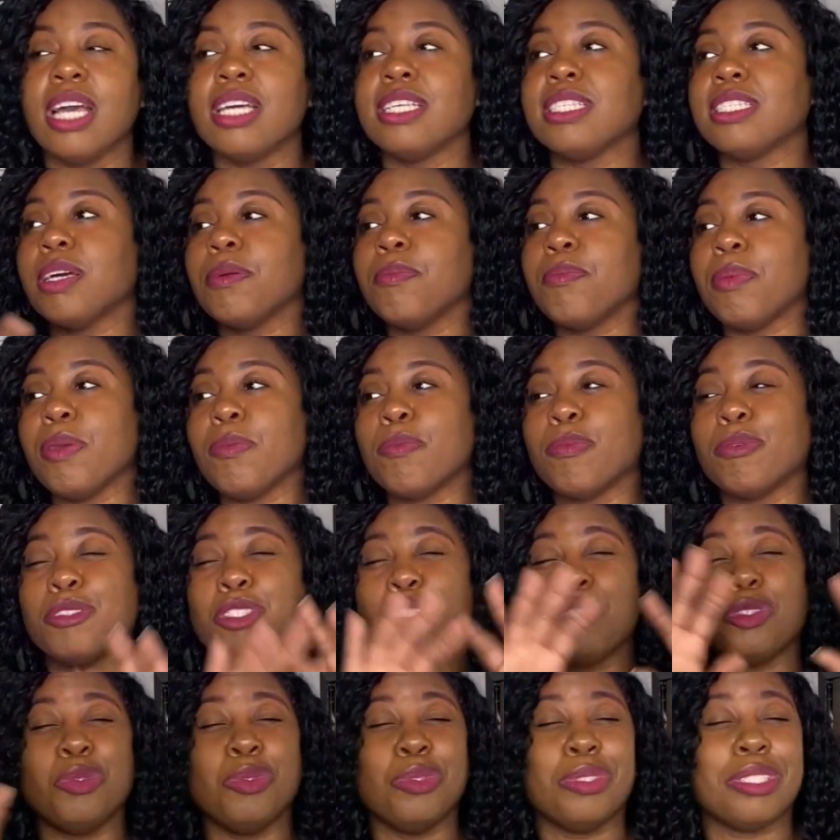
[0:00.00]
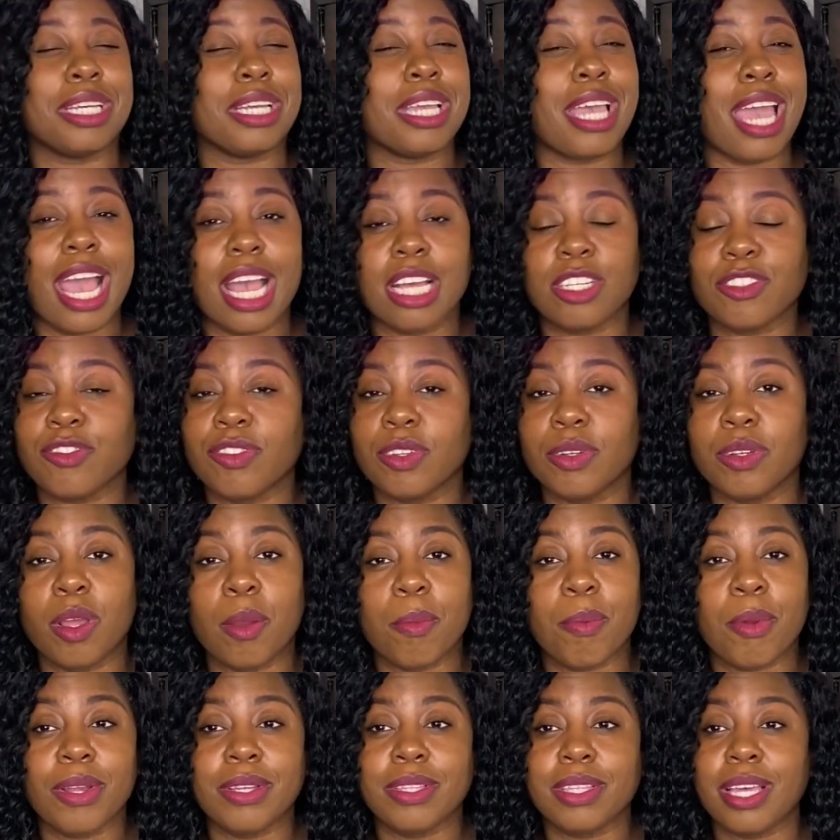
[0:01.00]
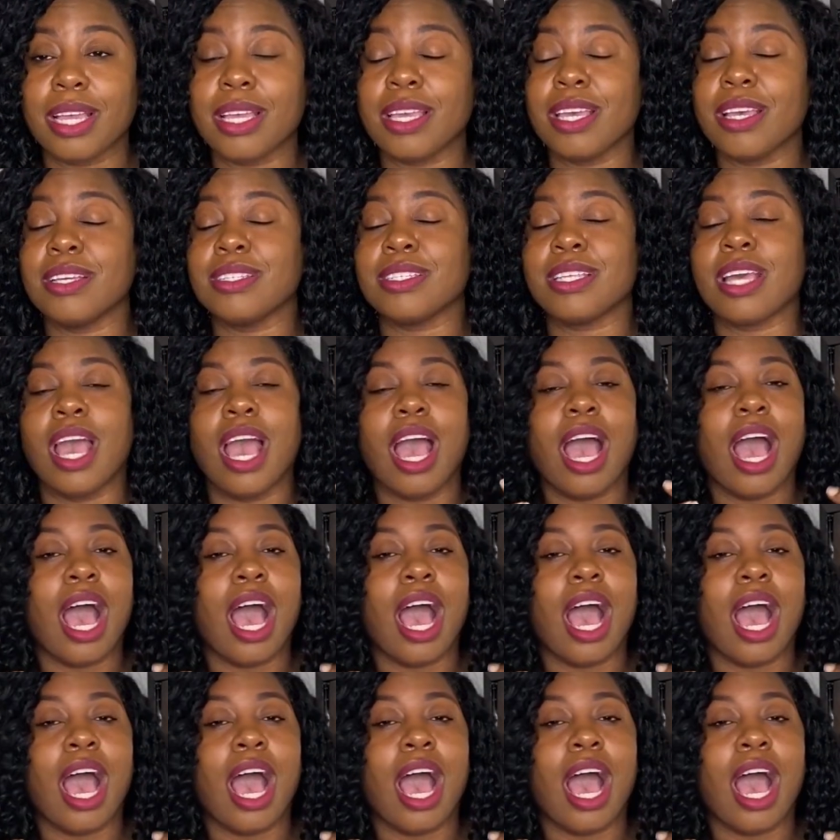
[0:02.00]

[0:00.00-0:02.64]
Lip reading: Some people choose to cash flow their birthday gifts.